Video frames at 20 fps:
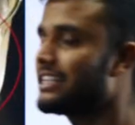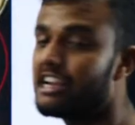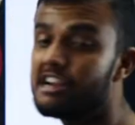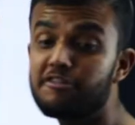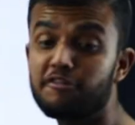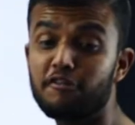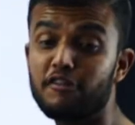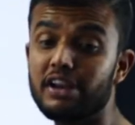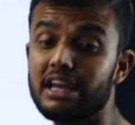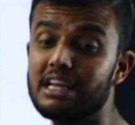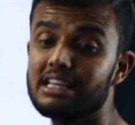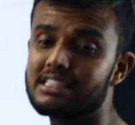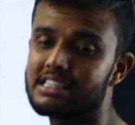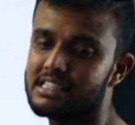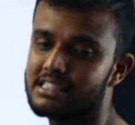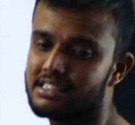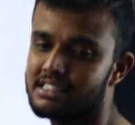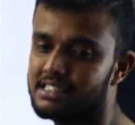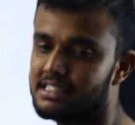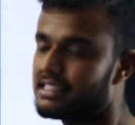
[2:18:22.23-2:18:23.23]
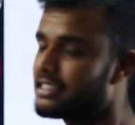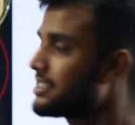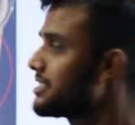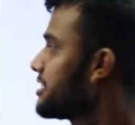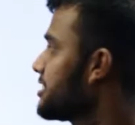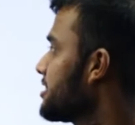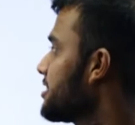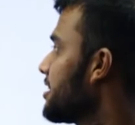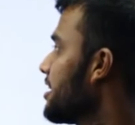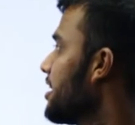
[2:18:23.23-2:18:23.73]
It
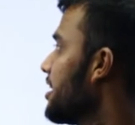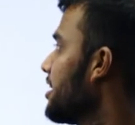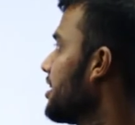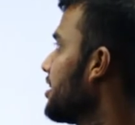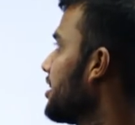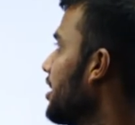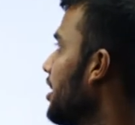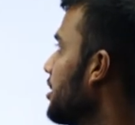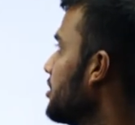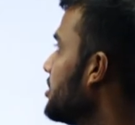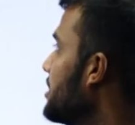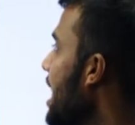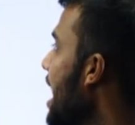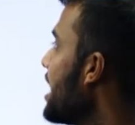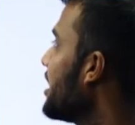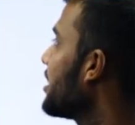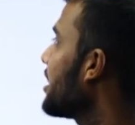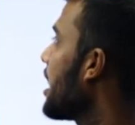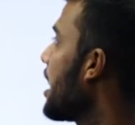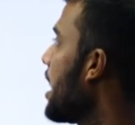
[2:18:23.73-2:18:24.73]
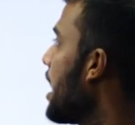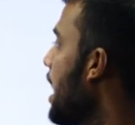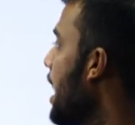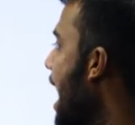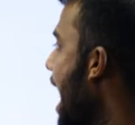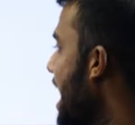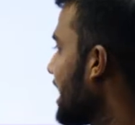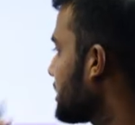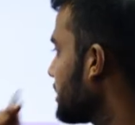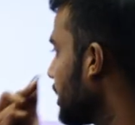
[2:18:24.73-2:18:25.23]
freezes. Then
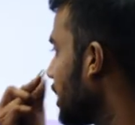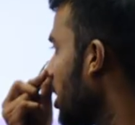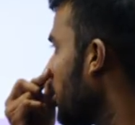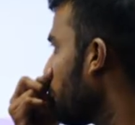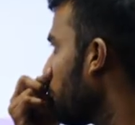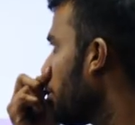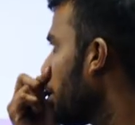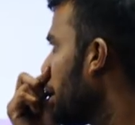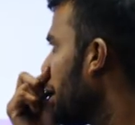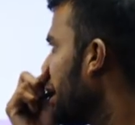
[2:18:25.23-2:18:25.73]
action of